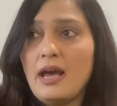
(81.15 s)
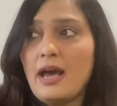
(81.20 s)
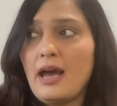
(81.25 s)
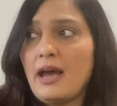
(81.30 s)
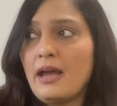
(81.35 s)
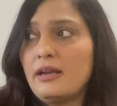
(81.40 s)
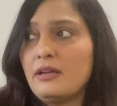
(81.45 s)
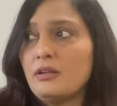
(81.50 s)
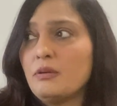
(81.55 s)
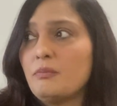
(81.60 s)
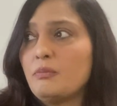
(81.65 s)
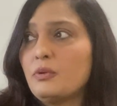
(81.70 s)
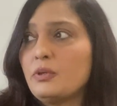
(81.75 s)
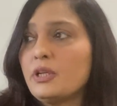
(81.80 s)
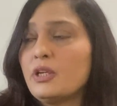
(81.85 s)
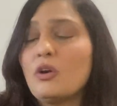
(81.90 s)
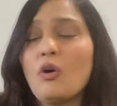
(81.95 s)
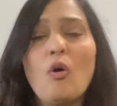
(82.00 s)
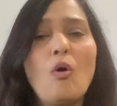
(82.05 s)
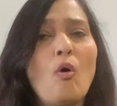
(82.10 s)
And you're
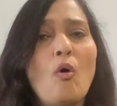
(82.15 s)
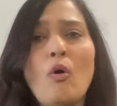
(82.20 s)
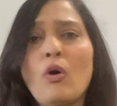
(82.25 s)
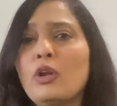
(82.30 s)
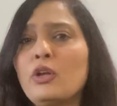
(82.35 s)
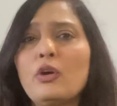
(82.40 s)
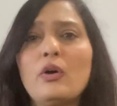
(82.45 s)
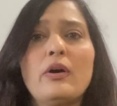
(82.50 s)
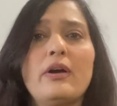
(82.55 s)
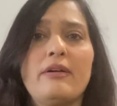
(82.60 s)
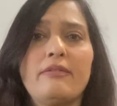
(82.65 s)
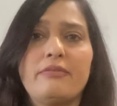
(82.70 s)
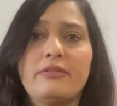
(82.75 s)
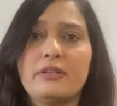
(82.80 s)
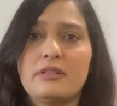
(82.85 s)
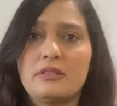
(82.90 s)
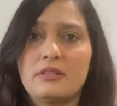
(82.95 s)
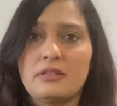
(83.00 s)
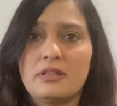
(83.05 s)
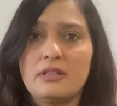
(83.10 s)
putting all your
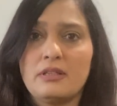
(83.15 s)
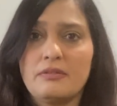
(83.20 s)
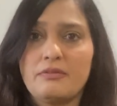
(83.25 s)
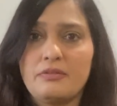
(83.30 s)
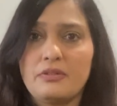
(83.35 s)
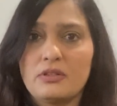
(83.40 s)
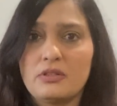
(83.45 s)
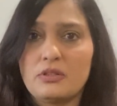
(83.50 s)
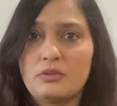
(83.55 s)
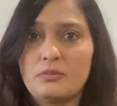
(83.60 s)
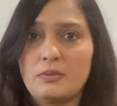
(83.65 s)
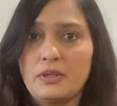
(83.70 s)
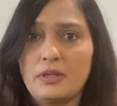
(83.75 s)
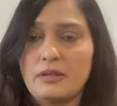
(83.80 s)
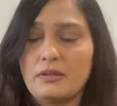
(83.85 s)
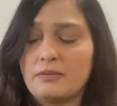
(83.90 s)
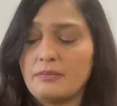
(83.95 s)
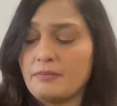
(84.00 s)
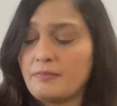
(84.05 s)
efforts in the first week.